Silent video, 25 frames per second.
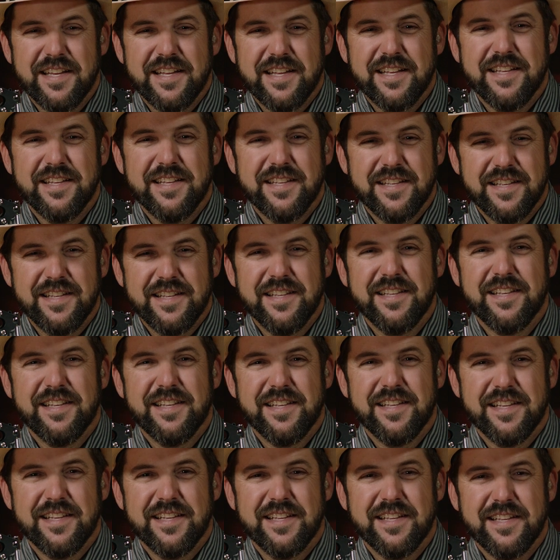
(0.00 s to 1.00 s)

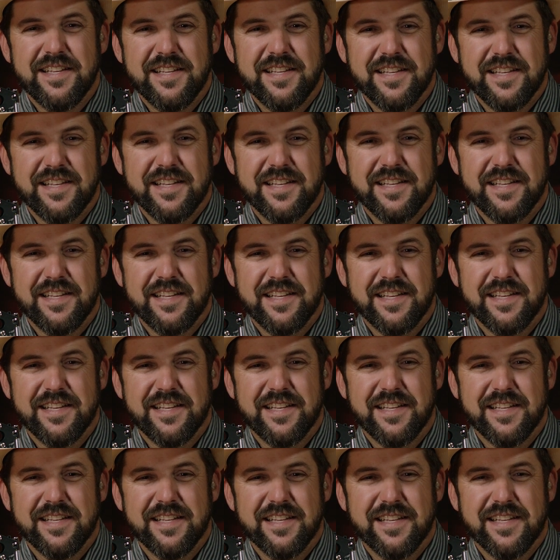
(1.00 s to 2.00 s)

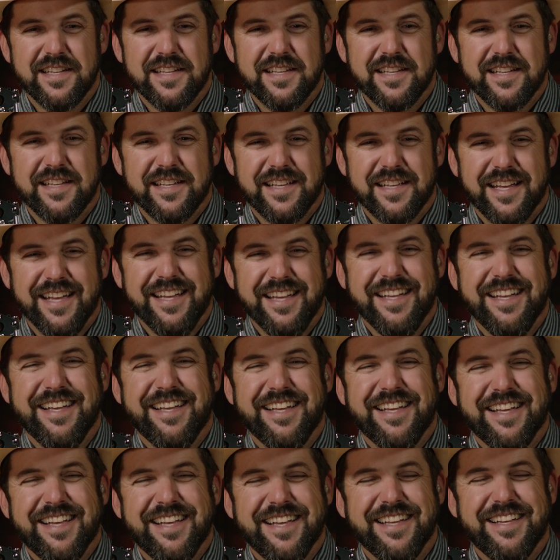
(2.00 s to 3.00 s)

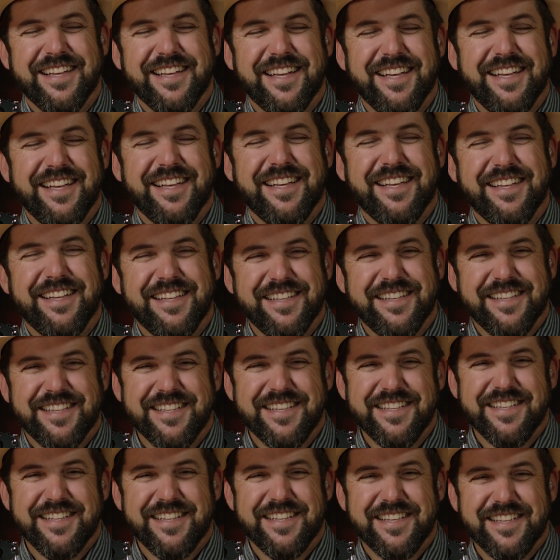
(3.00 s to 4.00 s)

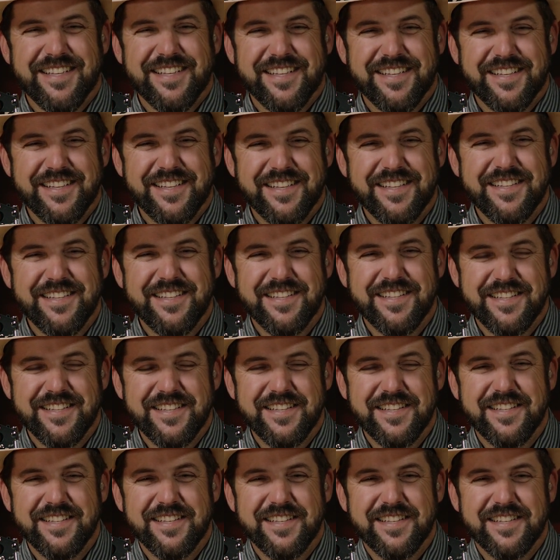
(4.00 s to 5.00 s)

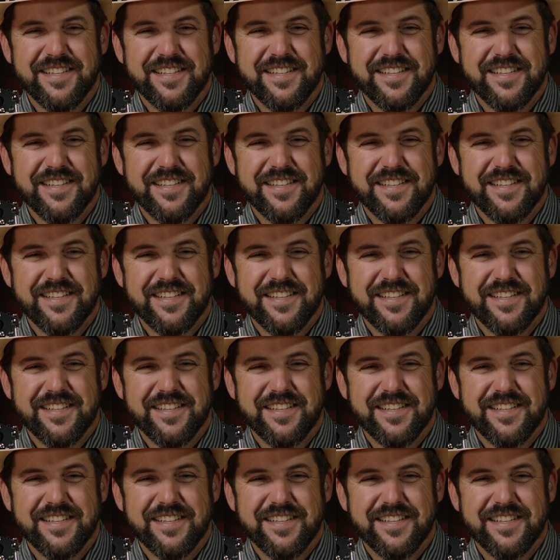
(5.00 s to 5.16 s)
(not speaking)